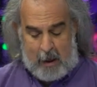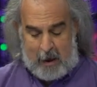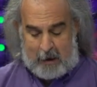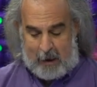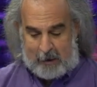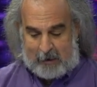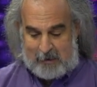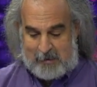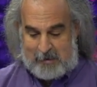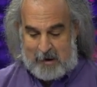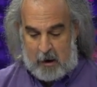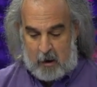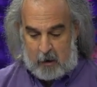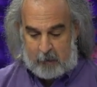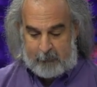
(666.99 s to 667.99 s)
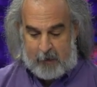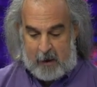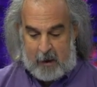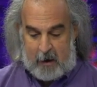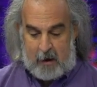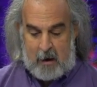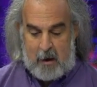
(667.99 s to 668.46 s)
And I can delve
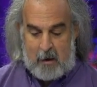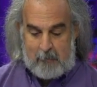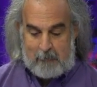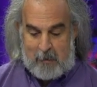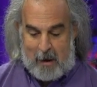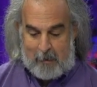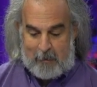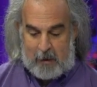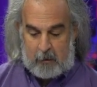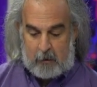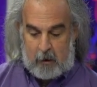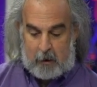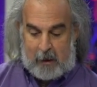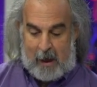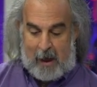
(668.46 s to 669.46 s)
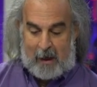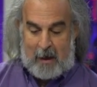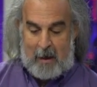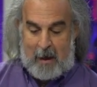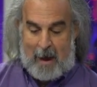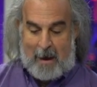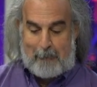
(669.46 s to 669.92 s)
in, maybe looking
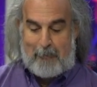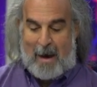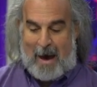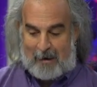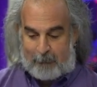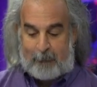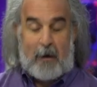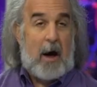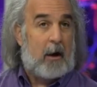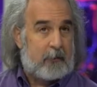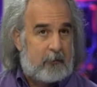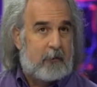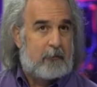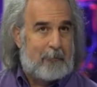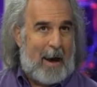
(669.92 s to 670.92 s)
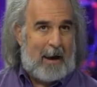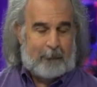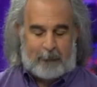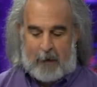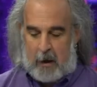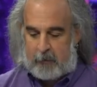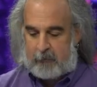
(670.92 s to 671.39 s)
at BAT files, because BAT
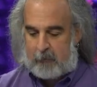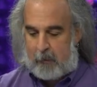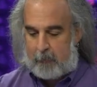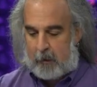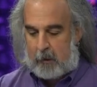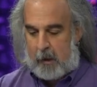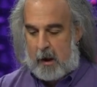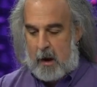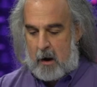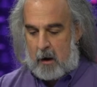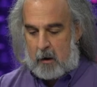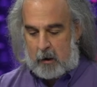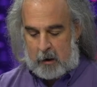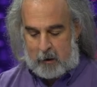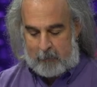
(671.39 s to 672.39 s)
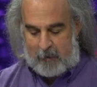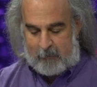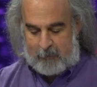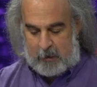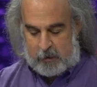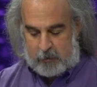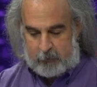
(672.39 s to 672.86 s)
files typically are going to be
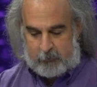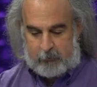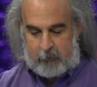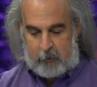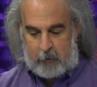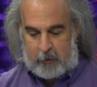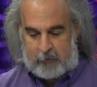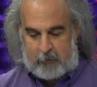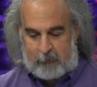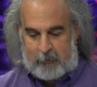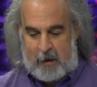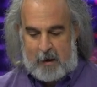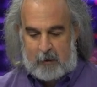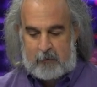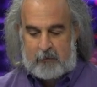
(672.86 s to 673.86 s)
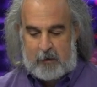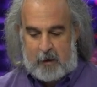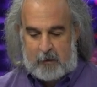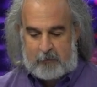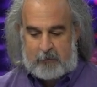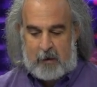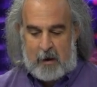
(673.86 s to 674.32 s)
of interest to us if they
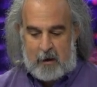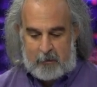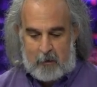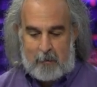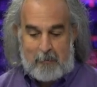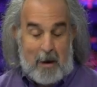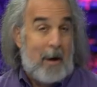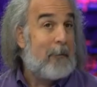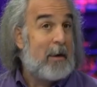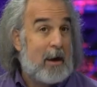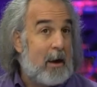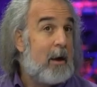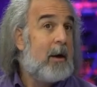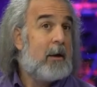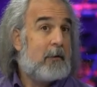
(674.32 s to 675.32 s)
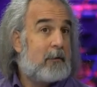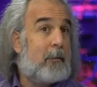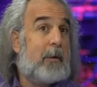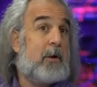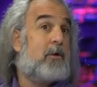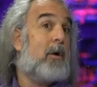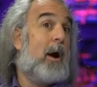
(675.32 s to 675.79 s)
exist. There may be
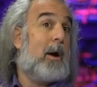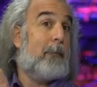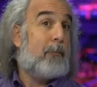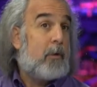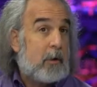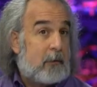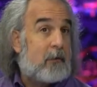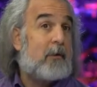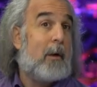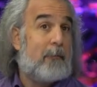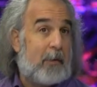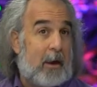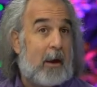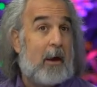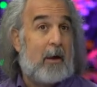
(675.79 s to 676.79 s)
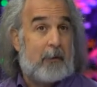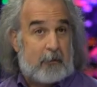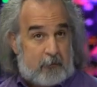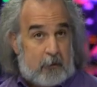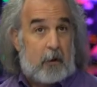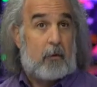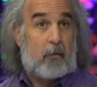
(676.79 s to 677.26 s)
somebody trying to put something in
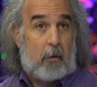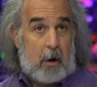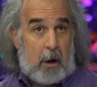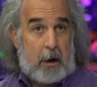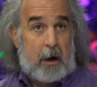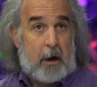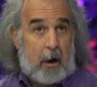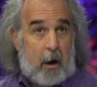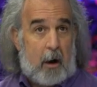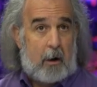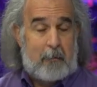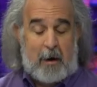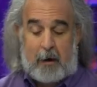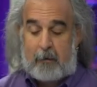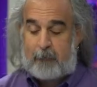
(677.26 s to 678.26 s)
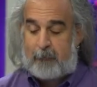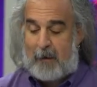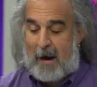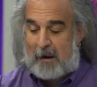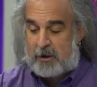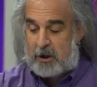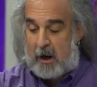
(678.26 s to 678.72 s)
that's going to run in an automated
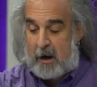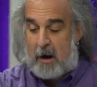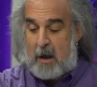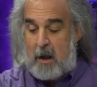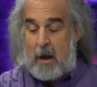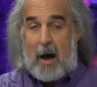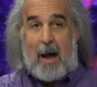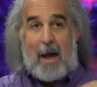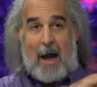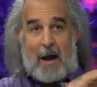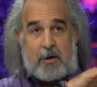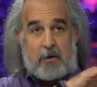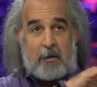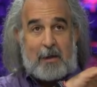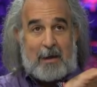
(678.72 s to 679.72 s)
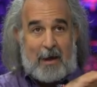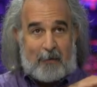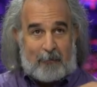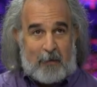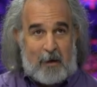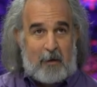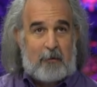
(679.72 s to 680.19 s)
fashion. I actually
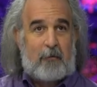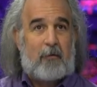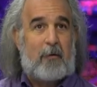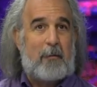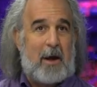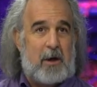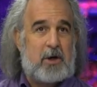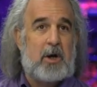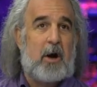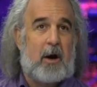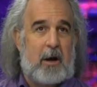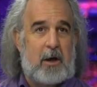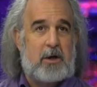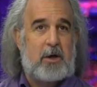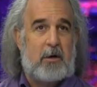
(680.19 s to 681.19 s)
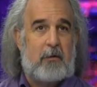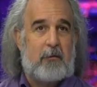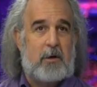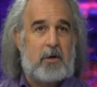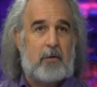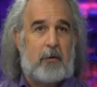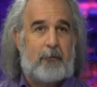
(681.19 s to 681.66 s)
get the information on each
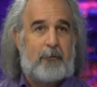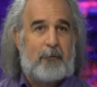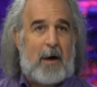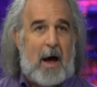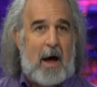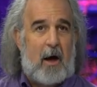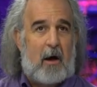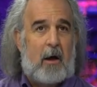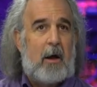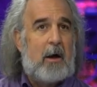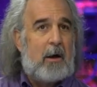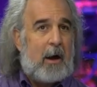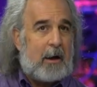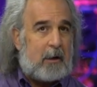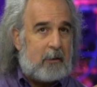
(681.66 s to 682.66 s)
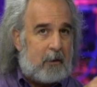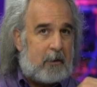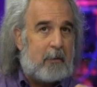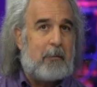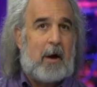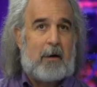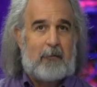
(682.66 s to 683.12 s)
individual file. I can look
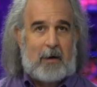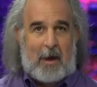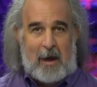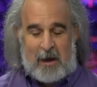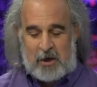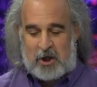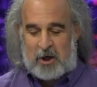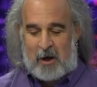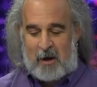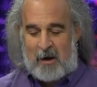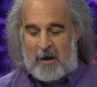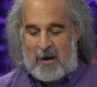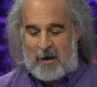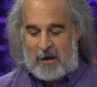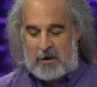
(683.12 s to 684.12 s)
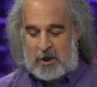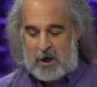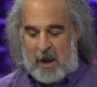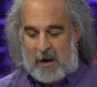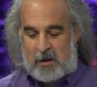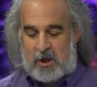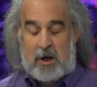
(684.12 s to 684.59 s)
at modification and
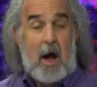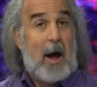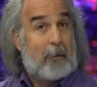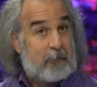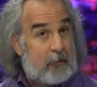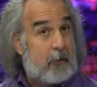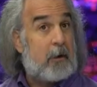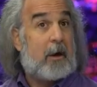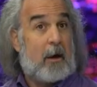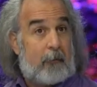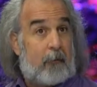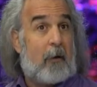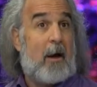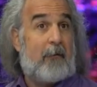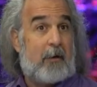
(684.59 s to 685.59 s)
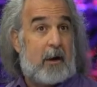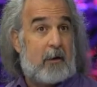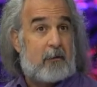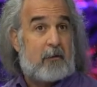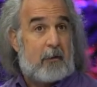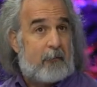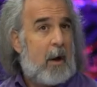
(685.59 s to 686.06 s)
change times, looking for
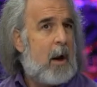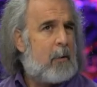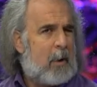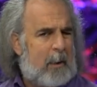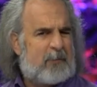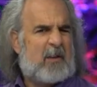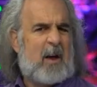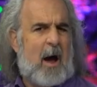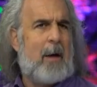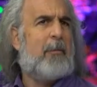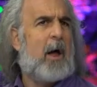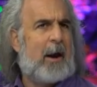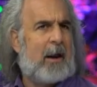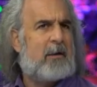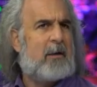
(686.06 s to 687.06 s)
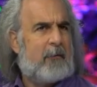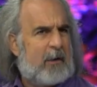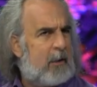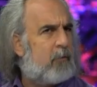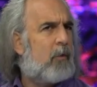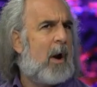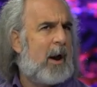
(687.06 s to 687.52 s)
evidence of perhaps timeline
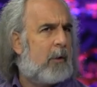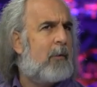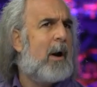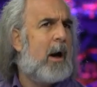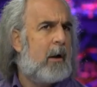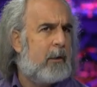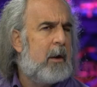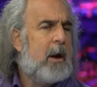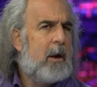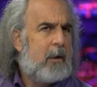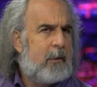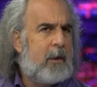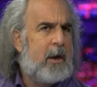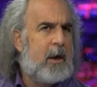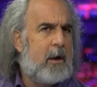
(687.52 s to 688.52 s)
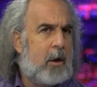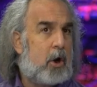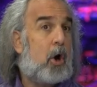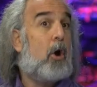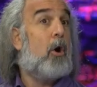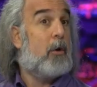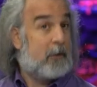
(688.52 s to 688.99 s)
activity right around the
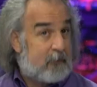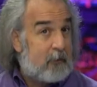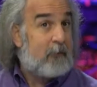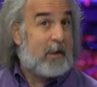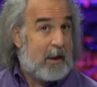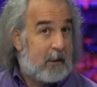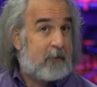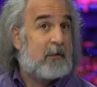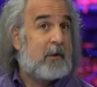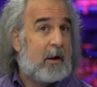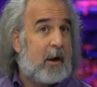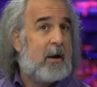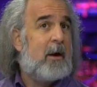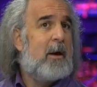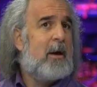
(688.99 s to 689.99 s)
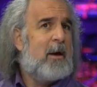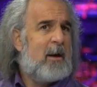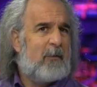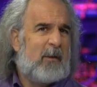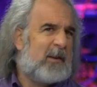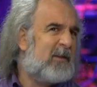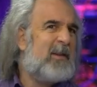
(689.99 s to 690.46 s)
occurrence of the incident.
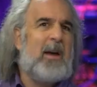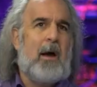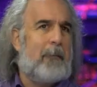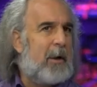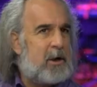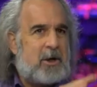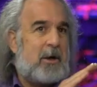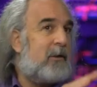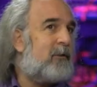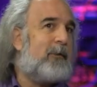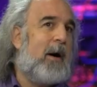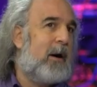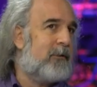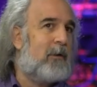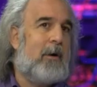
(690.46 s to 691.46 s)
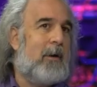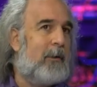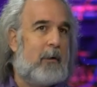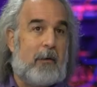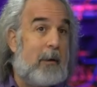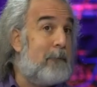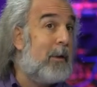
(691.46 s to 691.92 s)
If I see a bunch of these files are in
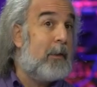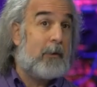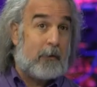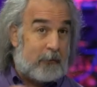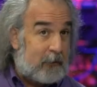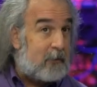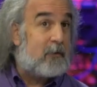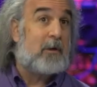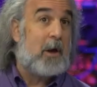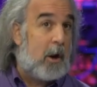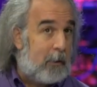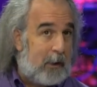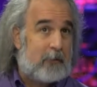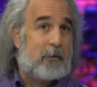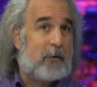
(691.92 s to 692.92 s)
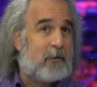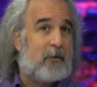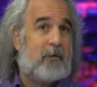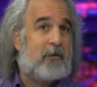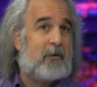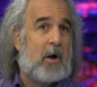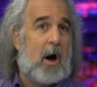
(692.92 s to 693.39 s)
there, they've been there since the OS was
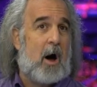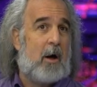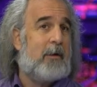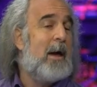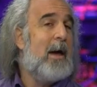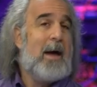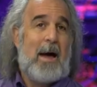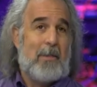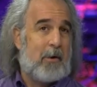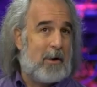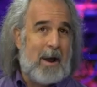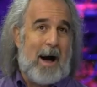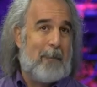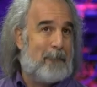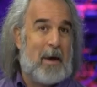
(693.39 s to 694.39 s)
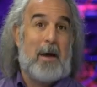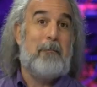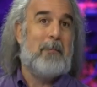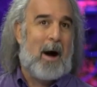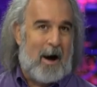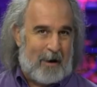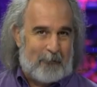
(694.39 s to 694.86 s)
installed, and they're not being
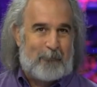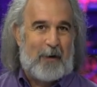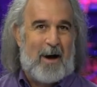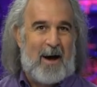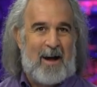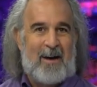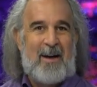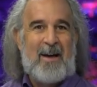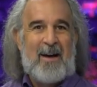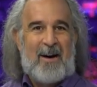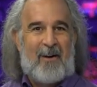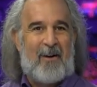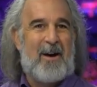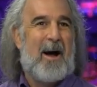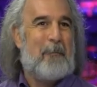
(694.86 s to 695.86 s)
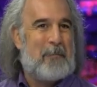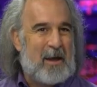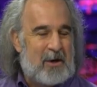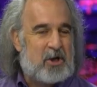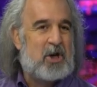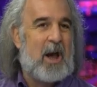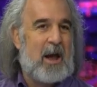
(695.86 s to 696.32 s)
modified or not
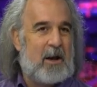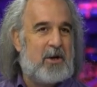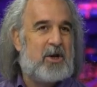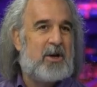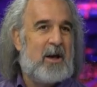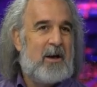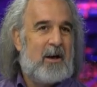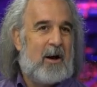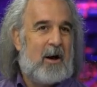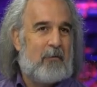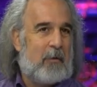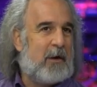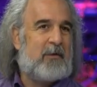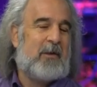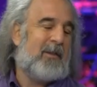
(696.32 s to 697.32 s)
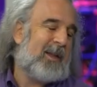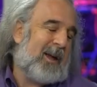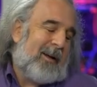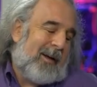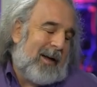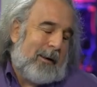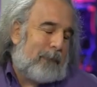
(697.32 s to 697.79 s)
being changed
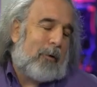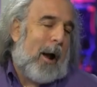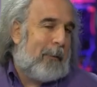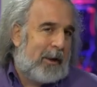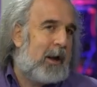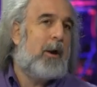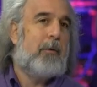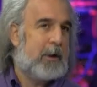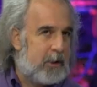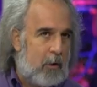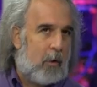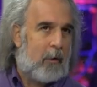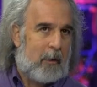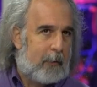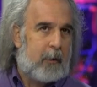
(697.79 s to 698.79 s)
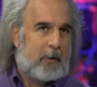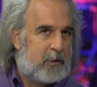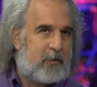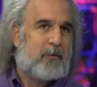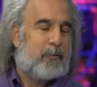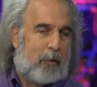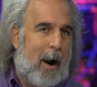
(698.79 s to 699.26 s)
recently, I'm probably going to ignore them. They're
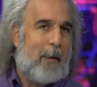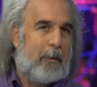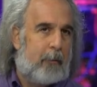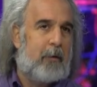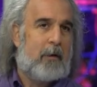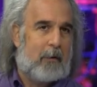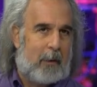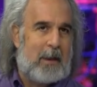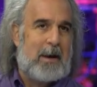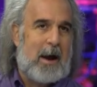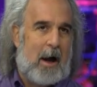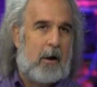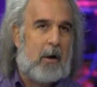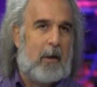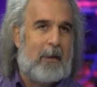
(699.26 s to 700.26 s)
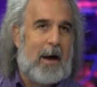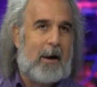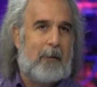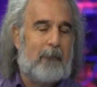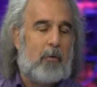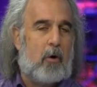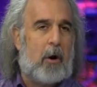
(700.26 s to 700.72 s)
just probably really not all that
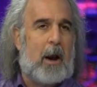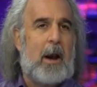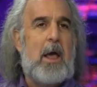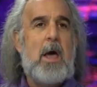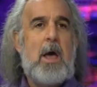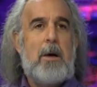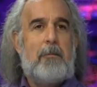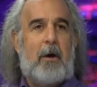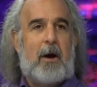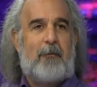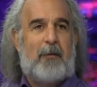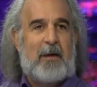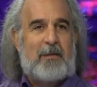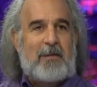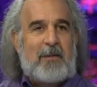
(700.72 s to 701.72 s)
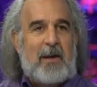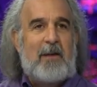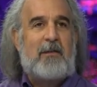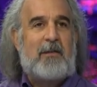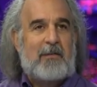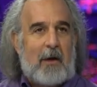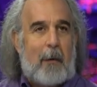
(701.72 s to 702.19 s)
important. But if I see
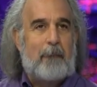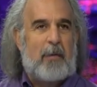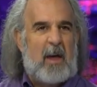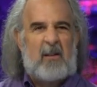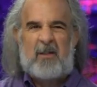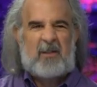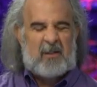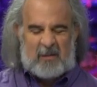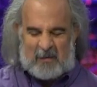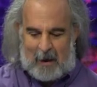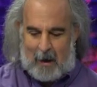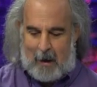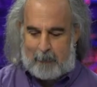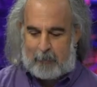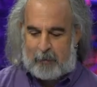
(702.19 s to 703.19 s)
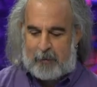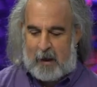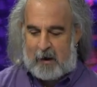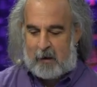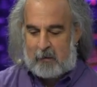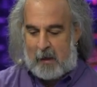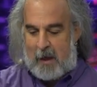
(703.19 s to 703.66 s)
something, let's just say
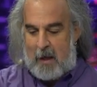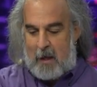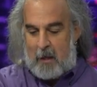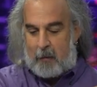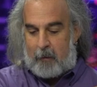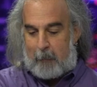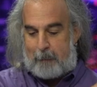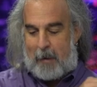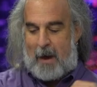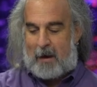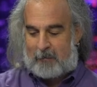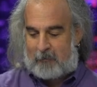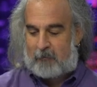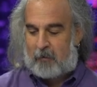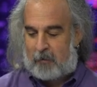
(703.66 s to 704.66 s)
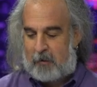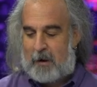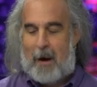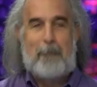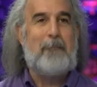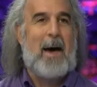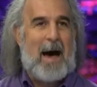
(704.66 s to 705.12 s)
hypothetically, the
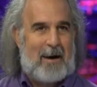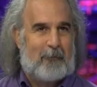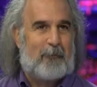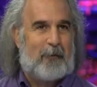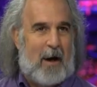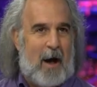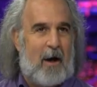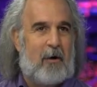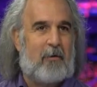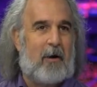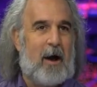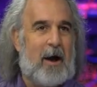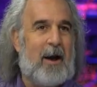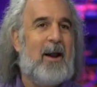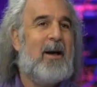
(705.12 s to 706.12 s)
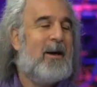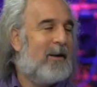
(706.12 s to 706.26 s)
pester.bat file, right?